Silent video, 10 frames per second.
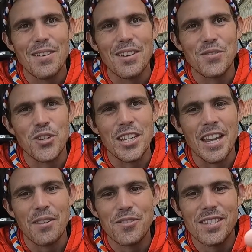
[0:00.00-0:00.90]
as free
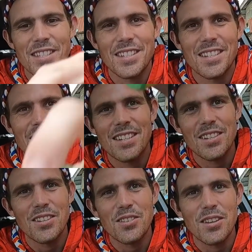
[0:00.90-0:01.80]
gifts.
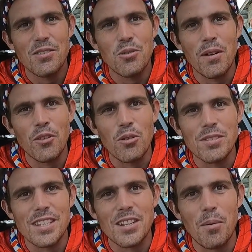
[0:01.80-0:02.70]
Whoever
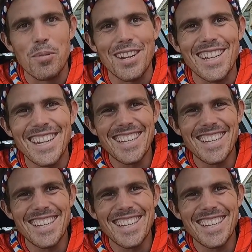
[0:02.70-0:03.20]
owns this company.